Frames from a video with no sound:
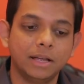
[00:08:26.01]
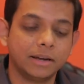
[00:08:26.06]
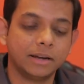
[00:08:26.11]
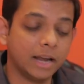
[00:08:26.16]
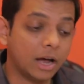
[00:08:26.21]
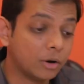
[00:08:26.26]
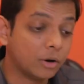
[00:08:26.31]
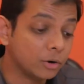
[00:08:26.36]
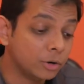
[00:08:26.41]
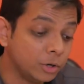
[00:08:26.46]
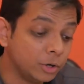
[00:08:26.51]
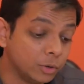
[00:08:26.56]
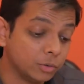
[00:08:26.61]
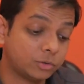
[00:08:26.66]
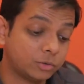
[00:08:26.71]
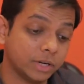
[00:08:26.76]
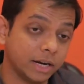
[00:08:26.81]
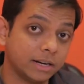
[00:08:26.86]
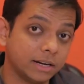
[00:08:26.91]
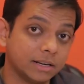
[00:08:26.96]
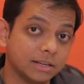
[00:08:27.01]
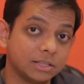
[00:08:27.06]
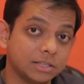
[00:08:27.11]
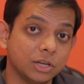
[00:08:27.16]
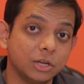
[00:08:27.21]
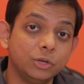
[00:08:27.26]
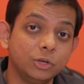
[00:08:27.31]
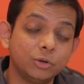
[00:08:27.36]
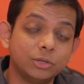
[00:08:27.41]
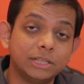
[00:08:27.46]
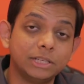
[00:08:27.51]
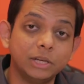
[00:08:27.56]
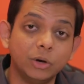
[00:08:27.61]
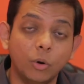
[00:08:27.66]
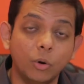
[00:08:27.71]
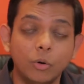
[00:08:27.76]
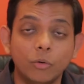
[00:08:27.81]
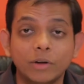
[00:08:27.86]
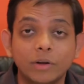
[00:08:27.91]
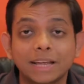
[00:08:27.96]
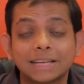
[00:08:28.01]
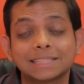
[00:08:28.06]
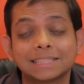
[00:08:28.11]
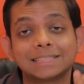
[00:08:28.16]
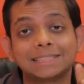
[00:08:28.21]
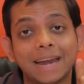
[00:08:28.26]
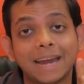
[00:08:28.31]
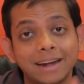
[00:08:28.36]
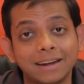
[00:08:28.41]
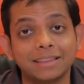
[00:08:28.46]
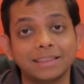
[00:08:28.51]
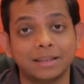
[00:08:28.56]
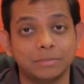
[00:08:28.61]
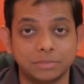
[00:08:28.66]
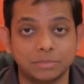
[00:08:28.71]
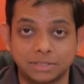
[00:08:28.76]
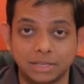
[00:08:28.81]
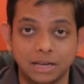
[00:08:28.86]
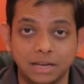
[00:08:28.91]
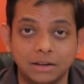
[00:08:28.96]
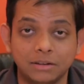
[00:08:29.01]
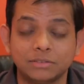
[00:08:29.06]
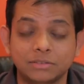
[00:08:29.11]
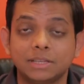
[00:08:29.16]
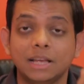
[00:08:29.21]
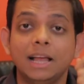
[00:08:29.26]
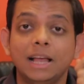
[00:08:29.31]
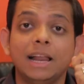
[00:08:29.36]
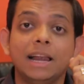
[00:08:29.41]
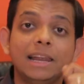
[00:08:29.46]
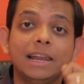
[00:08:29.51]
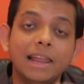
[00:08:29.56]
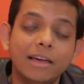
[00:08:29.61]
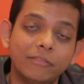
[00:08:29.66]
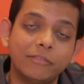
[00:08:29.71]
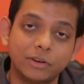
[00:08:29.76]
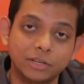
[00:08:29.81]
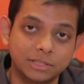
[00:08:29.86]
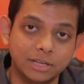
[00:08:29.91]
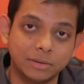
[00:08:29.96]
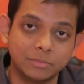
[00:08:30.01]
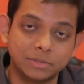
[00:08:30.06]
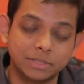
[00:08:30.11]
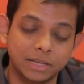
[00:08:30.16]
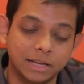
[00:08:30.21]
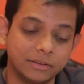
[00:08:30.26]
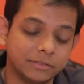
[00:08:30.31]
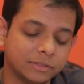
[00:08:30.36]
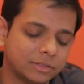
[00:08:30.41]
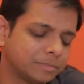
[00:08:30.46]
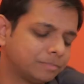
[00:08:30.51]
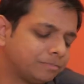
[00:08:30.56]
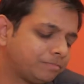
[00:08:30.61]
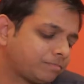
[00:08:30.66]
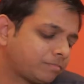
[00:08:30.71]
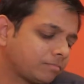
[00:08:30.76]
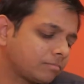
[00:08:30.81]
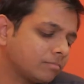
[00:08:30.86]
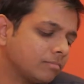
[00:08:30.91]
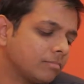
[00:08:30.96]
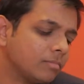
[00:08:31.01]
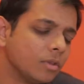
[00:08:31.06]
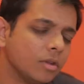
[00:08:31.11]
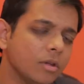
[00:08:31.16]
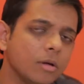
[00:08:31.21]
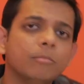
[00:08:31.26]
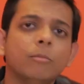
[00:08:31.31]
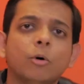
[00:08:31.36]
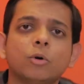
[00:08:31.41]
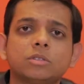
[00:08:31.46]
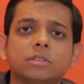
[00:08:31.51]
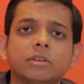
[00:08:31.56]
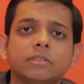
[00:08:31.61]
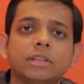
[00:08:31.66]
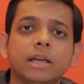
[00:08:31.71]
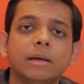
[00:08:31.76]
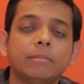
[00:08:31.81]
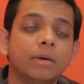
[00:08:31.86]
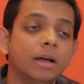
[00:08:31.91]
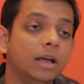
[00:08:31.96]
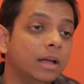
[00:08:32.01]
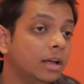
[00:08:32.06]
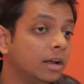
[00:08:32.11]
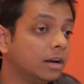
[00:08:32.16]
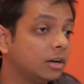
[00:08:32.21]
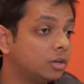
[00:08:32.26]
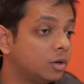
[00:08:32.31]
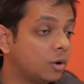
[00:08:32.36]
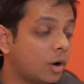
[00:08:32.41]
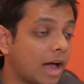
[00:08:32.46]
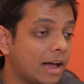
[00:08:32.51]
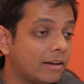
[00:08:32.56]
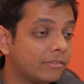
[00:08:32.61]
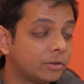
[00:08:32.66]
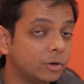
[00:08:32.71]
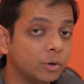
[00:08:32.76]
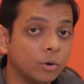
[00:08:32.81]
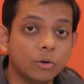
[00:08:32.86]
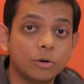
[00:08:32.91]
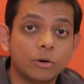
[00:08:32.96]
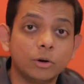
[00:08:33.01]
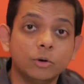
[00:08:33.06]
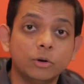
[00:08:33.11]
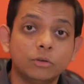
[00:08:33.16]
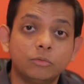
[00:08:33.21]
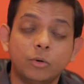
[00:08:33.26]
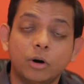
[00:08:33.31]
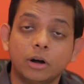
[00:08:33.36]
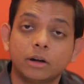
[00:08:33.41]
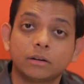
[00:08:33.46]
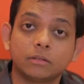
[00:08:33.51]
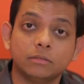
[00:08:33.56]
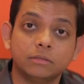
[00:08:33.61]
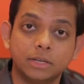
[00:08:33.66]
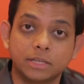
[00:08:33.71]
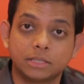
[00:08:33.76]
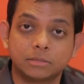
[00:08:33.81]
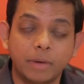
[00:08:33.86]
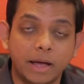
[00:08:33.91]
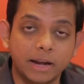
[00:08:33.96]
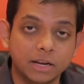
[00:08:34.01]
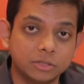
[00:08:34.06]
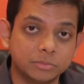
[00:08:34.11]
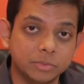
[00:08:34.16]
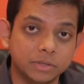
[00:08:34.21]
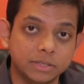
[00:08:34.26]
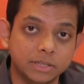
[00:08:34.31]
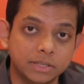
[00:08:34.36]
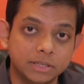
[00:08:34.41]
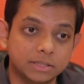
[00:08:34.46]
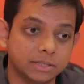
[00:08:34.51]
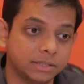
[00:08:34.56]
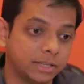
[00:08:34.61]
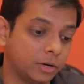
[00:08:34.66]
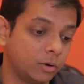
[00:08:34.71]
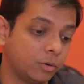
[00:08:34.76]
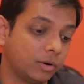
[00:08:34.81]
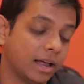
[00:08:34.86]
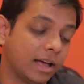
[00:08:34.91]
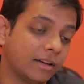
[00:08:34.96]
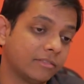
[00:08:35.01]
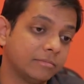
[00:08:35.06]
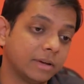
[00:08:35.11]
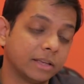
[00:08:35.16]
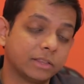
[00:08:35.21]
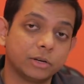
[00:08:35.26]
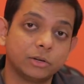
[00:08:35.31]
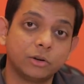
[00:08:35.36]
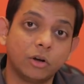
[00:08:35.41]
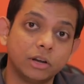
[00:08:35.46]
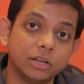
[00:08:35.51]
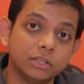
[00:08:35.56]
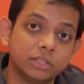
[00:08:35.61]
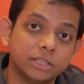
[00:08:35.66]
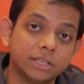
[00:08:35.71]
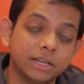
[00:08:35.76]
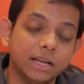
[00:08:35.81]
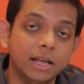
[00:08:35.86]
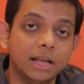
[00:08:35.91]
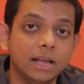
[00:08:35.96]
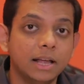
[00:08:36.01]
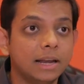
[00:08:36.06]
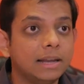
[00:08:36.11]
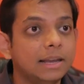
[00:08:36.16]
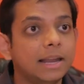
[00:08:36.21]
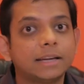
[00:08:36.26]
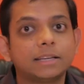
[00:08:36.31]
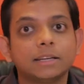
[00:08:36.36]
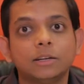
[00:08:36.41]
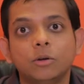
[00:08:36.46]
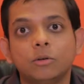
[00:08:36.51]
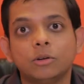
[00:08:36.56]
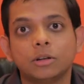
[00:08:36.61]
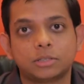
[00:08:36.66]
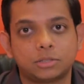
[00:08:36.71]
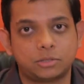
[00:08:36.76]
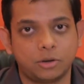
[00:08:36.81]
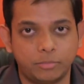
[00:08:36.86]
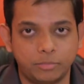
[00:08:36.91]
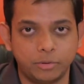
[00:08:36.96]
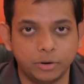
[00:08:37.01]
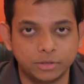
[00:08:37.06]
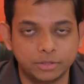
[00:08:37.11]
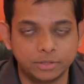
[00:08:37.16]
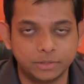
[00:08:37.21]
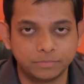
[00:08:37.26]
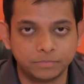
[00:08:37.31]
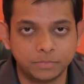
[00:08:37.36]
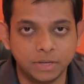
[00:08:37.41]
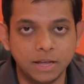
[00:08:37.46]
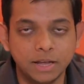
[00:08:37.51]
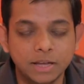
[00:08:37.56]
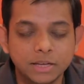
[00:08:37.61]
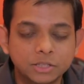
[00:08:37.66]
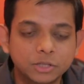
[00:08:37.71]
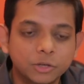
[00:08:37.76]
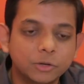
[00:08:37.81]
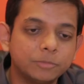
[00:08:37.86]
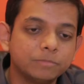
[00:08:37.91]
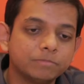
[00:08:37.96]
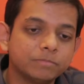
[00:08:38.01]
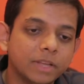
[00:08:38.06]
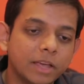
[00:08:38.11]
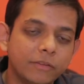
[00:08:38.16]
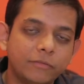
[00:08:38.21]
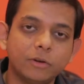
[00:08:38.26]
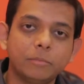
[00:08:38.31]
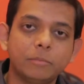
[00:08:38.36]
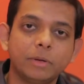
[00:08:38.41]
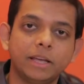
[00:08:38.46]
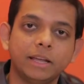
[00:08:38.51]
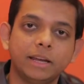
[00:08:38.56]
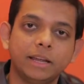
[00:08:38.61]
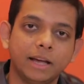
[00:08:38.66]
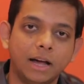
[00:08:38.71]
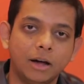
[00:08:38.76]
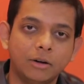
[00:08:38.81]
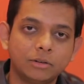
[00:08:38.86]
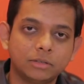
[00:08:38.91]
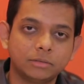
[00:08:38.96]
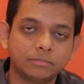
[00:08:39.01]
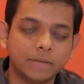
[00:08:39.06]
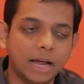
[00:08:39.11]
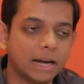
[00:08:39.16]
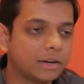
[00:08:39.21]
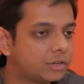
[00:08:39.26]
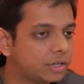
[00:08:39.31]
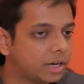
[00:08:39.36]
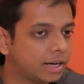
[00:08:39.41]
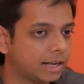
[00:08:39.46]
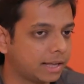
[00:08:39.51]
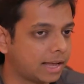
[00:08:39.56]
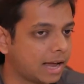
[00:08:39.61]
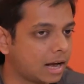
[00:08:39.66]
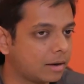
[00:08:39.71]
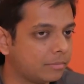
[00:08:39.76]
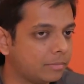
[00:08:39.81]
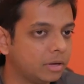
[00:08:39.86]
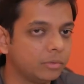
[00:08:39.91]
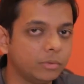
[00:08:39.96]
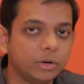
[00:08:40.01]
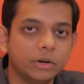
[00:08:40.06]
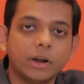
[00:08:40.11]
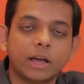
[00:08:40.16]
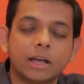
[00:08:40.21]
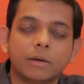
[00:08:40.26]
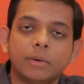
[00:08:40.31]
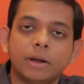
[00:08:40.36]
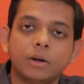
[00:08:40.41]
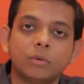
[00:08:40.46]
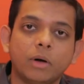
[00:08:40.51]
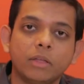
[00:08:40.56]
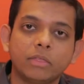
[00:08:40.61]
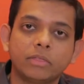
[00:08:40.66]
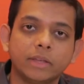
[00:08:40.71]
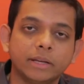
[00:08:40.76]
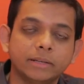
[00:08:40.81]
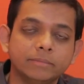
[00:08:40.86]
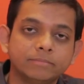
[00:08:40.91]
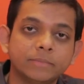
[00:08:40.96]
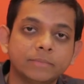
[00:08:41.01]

Now, new traders usually overextend themselves, leverage themselves. Most of them don't have no clue of what risk management is. They don't have methodology, let alone a stop loss. So if you're beginning out, at Trade Academy, we recommend one thing.